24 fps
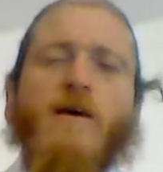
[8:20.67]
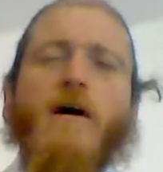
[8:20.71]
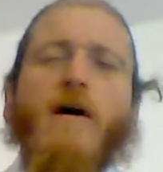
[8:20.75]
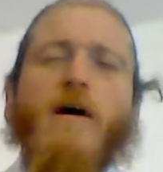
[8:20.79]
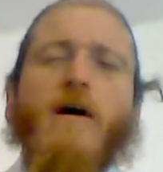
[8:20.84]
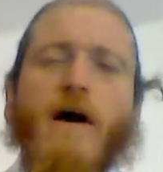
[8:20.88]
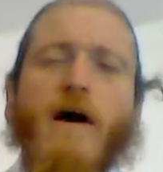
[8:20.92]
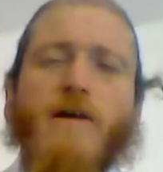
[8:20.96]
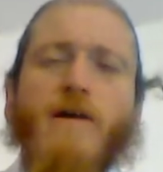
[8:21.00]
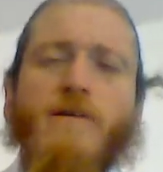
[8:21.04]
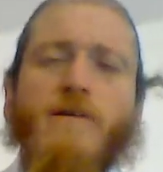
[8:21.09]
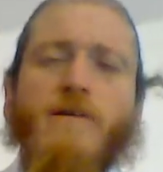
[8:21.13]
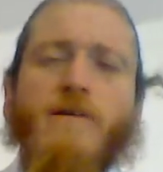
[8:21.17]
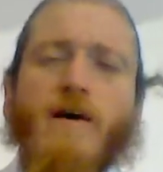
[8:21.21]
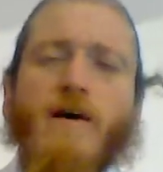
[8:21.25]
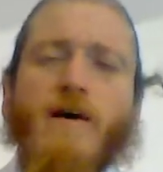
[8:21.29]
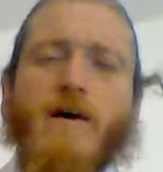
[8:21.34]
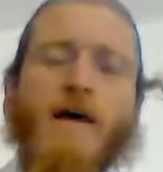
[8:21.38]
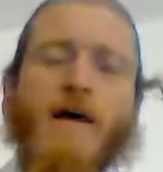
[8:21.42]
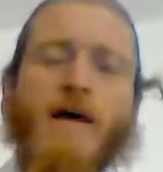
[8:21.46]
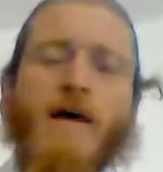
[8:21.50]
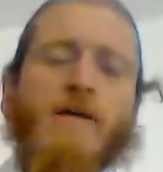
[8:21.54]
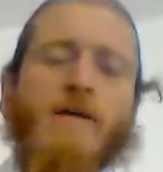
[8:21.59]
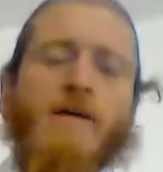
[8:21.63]
And
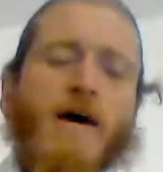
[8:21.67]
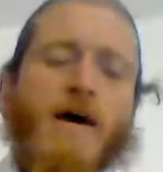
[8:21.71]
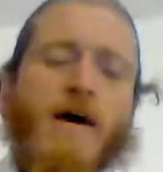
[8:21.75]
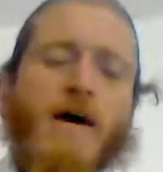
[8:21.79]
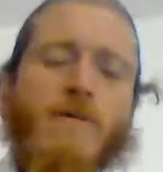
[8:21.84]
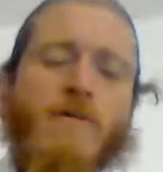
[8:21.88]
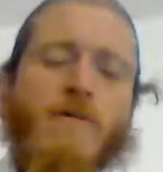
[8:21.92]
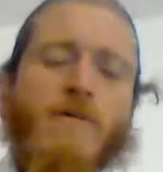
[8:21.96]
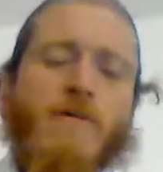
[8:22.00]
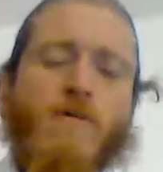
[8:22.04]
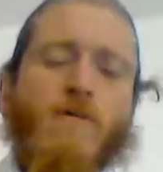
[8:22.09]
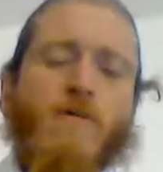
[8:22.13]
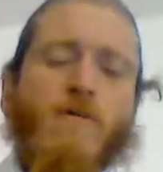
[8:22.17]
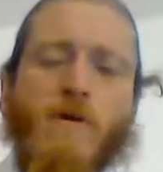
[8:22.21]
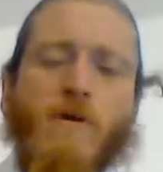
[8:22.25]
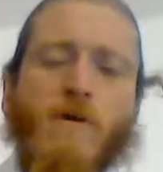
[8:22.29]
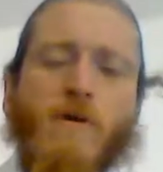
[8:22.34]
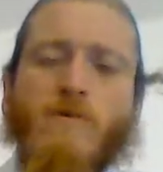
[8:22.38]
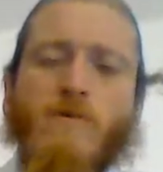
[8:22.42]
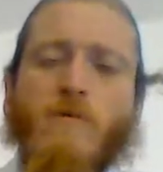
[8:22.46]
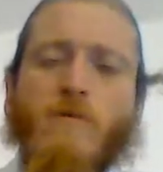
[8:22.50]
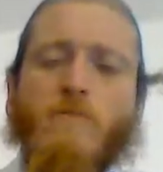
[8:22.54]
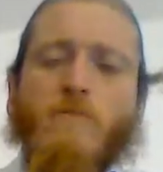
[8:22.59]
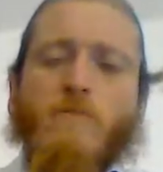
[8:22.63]
the Rebbe
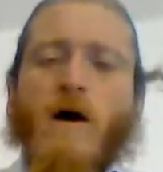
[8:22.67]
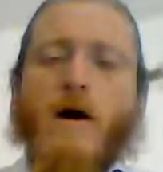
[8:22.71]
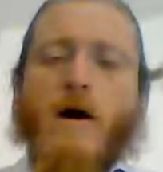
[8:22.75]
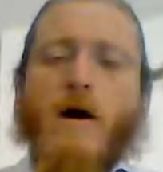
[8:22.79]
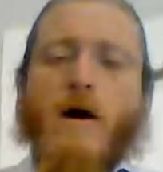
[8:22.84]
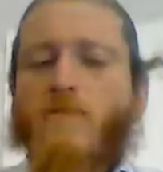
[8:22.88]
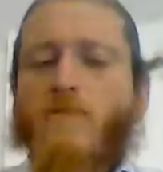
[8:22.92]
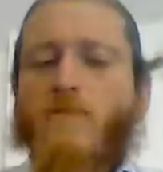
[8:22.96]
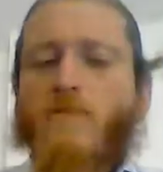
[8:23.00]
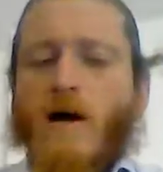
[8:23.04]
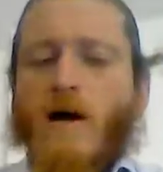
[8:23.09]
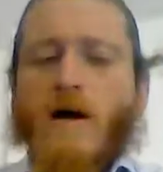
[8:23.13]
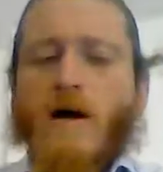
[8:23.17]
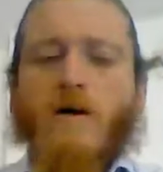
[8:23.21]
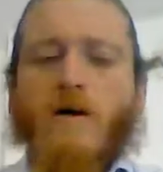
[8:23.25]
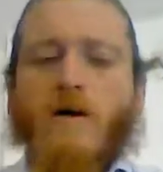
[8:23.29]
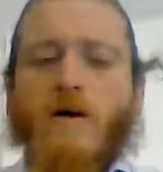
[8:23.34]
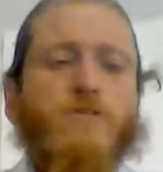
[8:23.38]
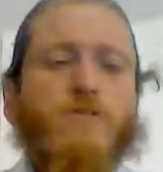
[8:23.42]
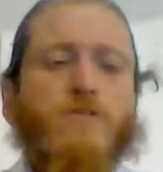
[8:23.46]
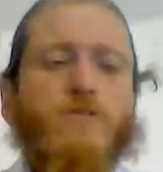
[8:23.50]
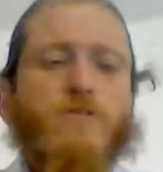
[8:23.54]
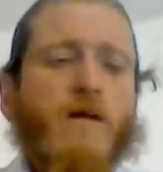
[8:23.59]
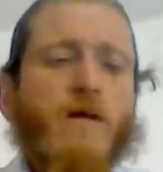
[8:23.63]
gives him the power, and the guy
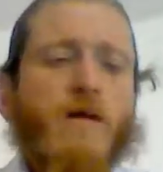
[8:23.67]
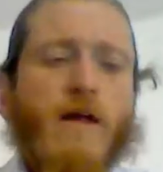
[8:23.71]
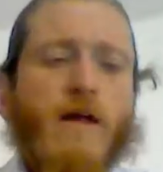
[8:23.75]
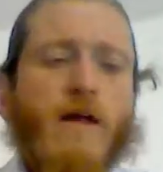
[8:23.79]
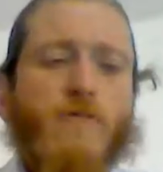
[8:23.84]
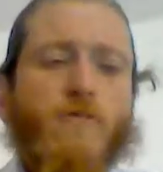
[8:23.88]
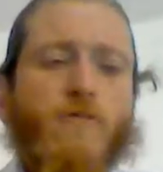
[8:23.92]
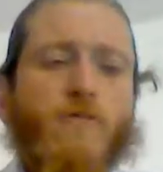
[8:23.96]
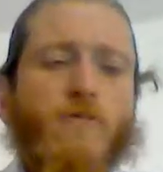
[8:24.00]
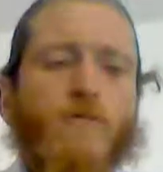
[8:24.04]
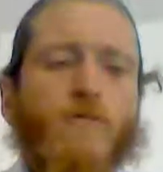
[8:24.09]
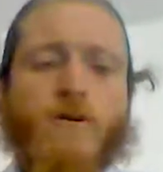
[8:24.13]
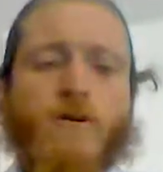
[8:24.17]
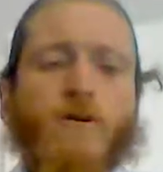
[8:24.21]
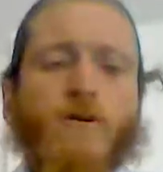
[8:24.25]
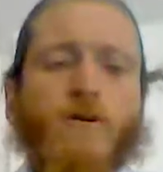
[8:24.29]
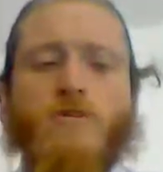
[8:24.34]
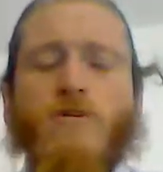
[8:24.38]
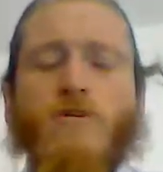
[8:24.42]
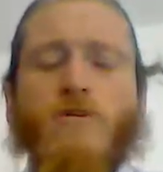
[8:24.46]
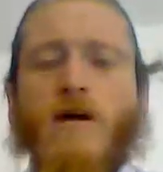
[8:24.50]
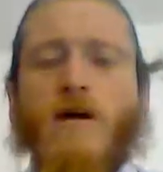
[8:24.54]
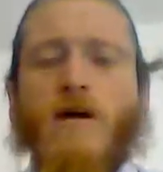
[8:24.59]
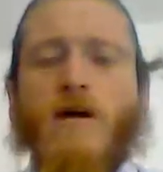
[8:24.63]
goes around, and everyone he goes
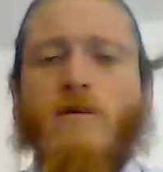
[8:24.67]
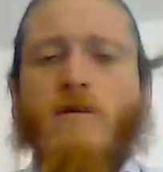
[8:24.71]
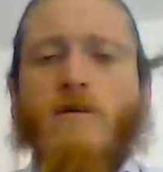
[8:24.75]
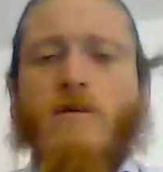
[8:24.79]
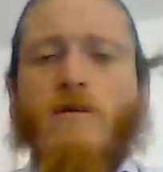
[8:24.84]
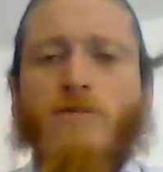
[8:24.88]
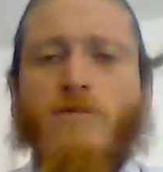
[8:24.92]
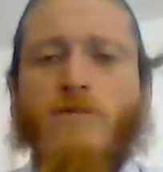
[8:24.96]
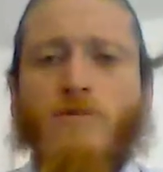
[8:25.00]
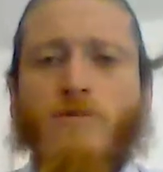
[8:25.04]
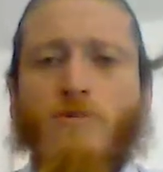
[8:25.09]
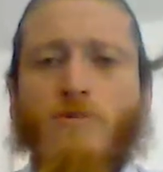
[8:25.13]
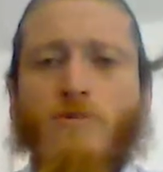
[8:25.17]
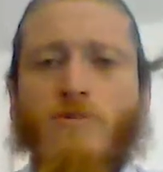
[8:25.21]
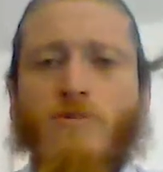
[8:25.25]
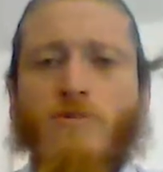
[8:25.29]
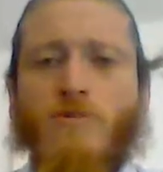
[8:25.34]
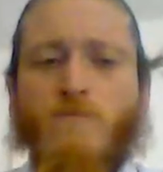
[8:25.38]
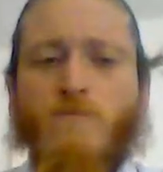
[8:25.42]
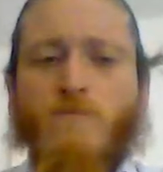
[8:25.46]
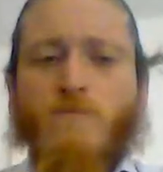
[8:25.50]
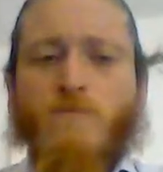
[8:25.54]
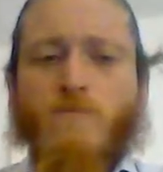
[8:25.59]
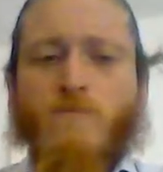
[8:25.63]
to has some excuse.